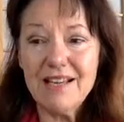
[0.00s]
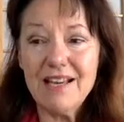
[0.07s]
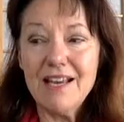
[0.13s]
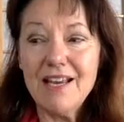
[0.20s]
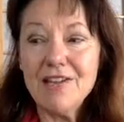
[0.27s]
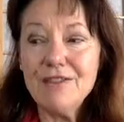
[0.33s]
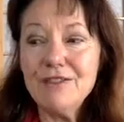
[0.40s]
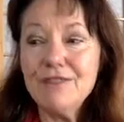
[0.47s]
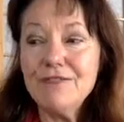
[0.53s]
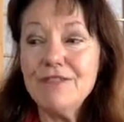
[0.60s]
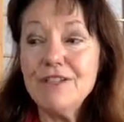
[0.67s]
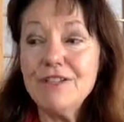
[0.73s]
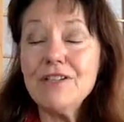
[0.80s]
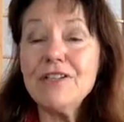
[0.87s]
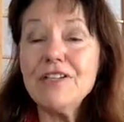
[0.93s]
and you
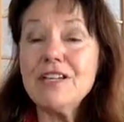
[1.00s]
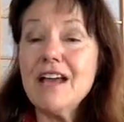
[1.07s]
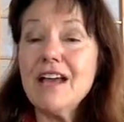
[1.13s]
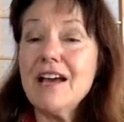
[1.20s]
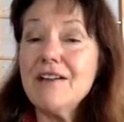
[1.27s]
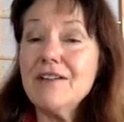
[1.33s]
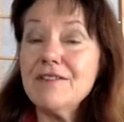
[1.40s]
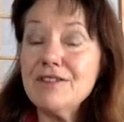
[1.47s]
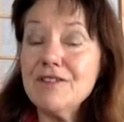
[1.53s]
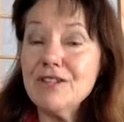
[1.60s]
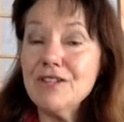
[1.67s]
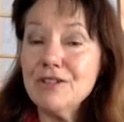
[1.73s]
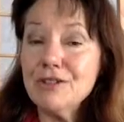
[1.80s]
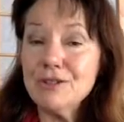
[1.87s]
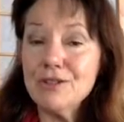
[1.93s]
feel that
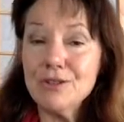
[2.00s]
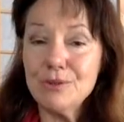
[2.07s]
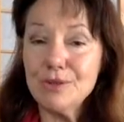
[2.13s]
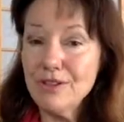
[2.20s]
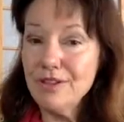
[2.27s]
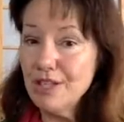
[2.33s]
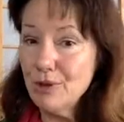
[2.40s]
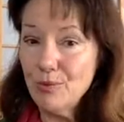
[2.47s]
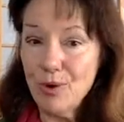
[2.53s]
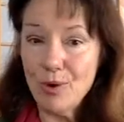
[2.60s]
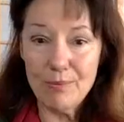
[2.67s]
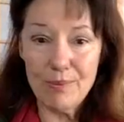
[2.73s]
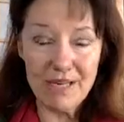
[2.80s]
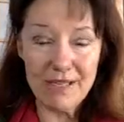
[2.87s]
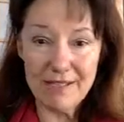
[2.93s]
everything you do and think
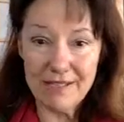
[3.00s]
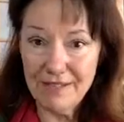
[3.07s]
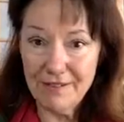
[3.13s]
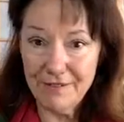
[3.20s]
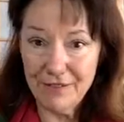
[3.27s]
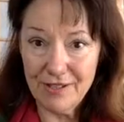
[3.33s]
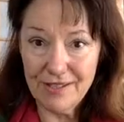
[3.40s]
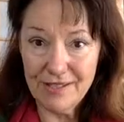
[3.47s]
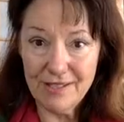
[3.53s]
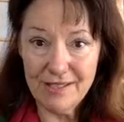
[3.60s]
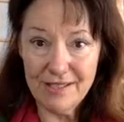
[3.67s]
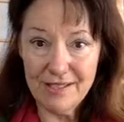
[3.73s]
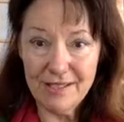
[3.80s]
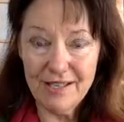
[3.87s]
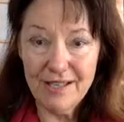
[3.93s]
won't make a
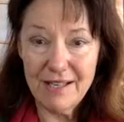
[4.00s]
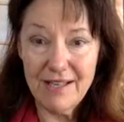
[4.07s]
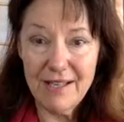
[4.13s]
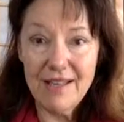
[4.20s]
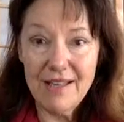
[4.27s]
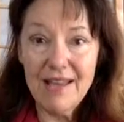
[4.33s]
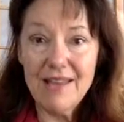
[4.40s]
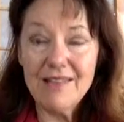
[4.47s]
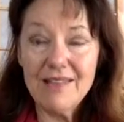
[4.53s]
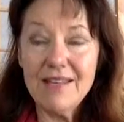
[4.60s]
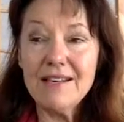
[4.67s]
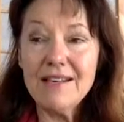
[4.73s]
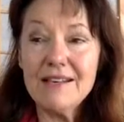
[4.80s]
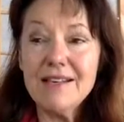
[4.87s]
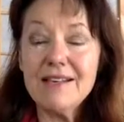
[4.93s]
difference. And
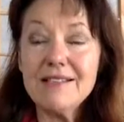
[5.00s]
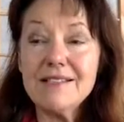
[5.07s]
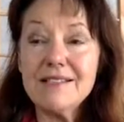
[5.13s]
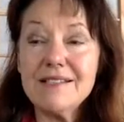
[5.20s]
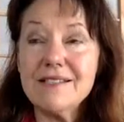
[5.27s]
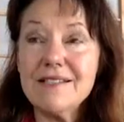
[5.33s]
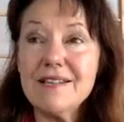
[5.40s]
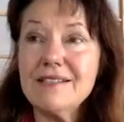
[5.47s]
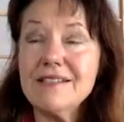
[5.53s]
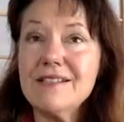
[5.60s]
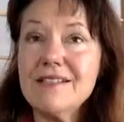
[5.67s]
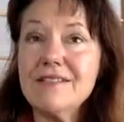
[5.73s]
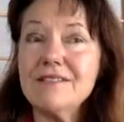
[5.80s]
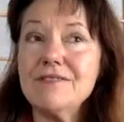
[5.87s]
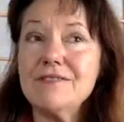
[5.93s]
then it's a
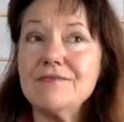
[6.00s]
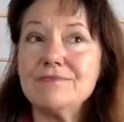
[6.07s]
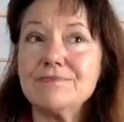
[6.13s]
sense of,